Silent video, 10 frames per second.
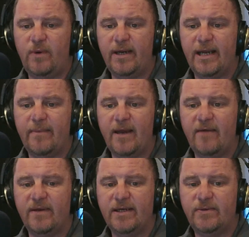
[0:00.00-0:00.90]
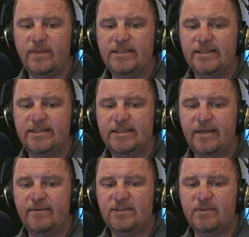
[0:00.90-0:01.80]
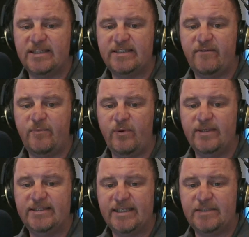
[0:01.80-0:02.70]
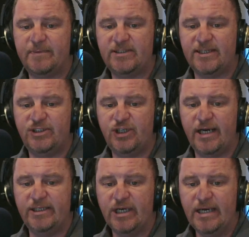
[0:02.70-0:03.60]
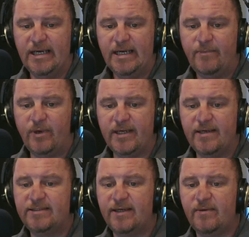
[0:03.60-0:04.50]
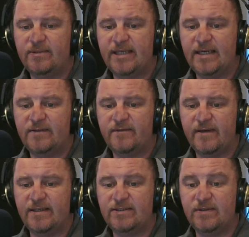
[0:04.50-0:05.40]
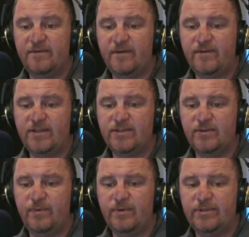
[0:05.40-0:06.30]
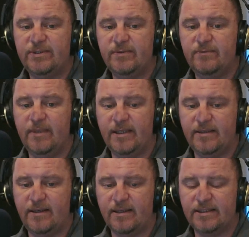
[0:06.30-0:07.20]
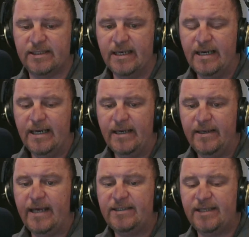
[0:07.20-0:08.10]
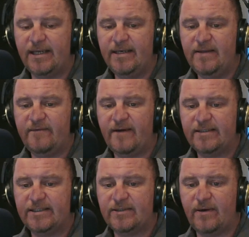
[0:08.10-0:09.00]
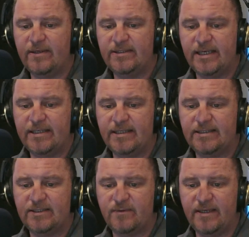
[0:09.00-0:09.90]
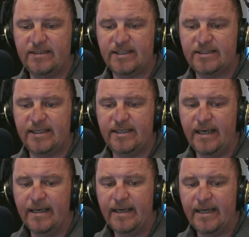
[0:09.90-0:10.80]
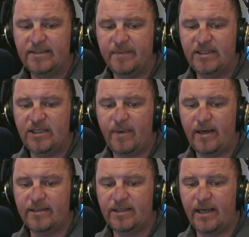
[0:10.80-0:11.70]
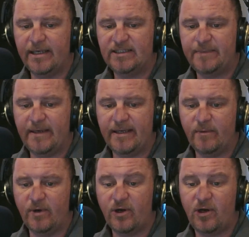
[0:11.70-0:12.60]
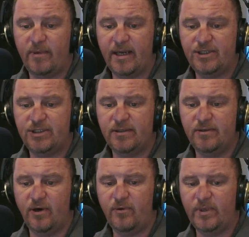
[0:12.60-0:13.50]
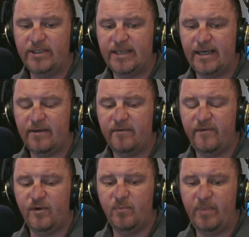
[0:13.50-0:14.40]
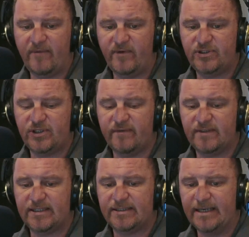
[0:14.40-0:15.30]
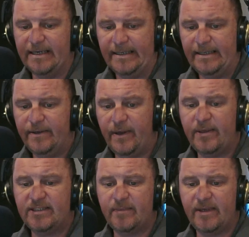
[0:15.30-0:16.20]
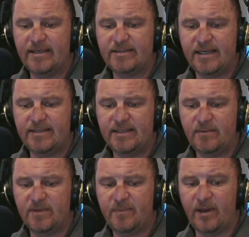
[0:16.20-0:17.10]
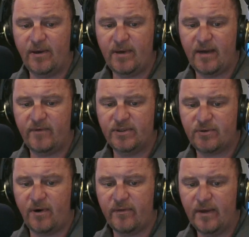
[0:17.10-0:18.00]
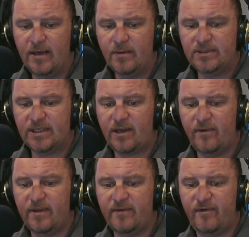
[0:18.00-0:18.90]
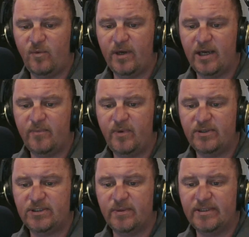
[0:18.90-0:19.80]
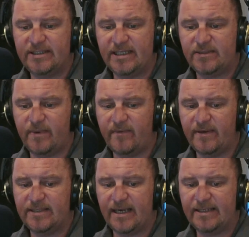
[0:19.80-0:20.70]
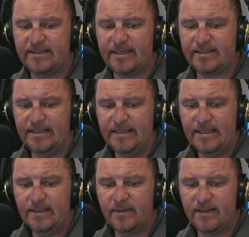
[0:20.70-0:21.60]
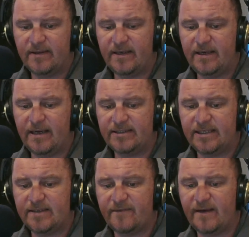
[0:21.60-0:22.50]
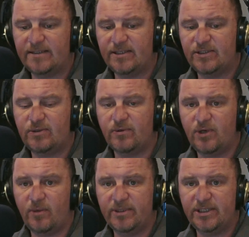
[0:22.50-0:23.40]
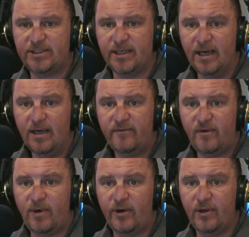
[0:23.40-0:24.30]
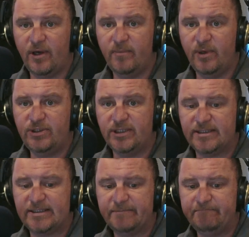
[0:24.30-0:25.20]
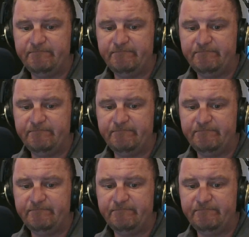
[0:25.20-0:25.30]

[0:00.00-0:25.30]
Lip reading: Wairarapa have an increase in sales with a 7.6% change, bringing a total sales figure to $52.2 million. Nationally, the fastest growing sectors in 2016, as measured by underlying spending, were accommodation, non-retail and food and beverage services. Noticeably, a sector with below average growth was the clothing, footwear and personal accessory retailing sector, the sector facing strong competition from online merchants.